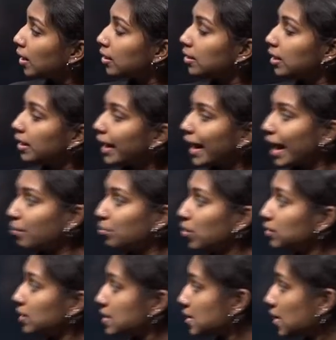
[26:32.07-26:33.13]
The name of
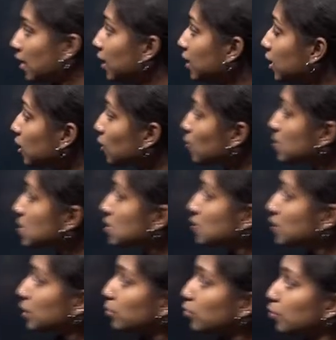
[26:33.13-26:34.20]
the salt used to
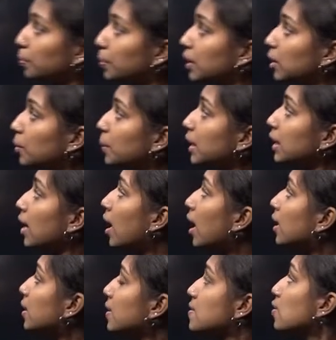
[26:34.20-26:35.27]
remove permanent
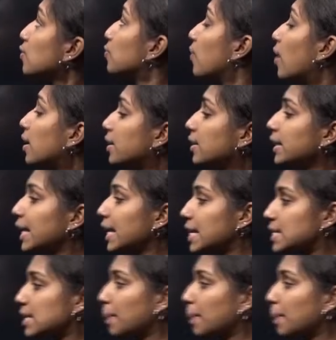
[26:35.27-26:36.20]
hardness of water is?